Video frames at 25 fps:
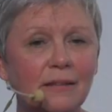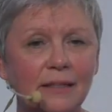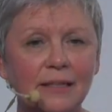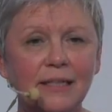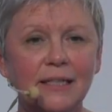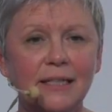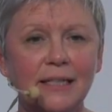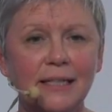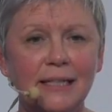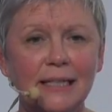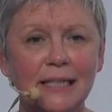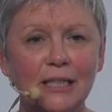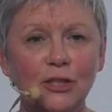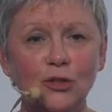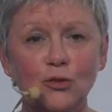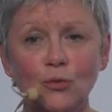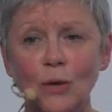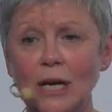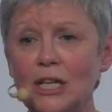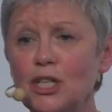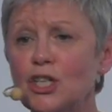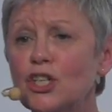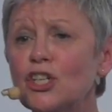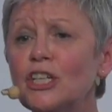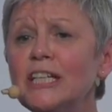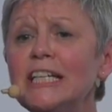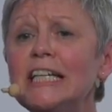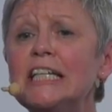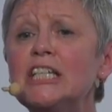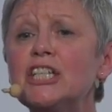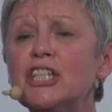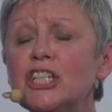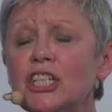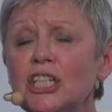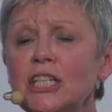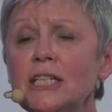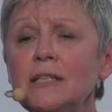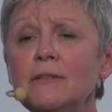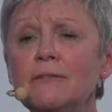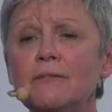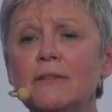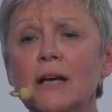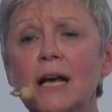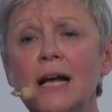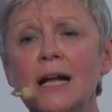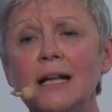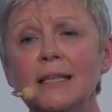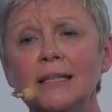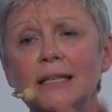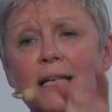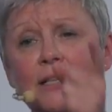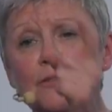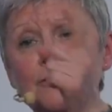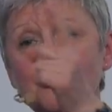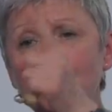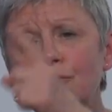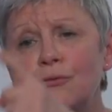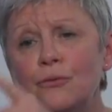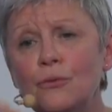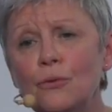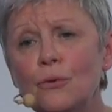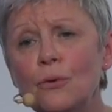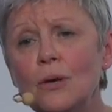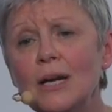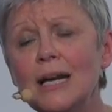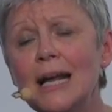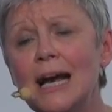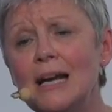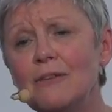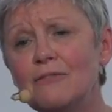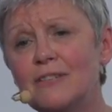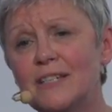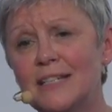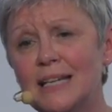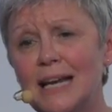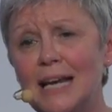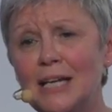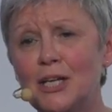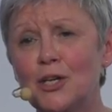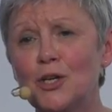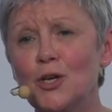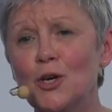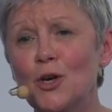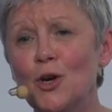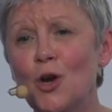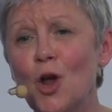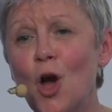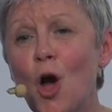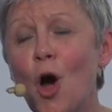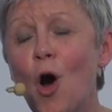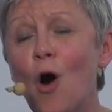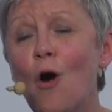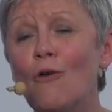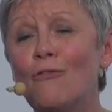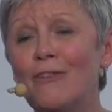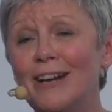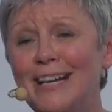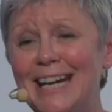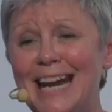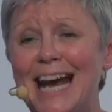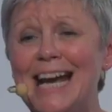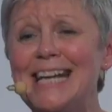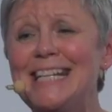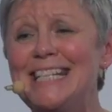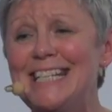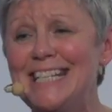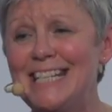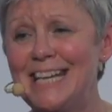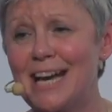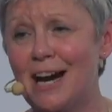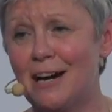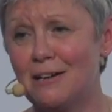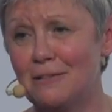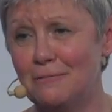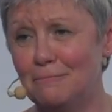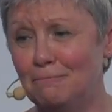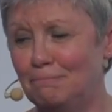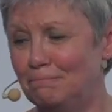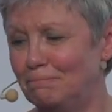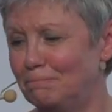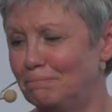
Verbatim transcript: thinking to actually achieve that full life cycle of an idea.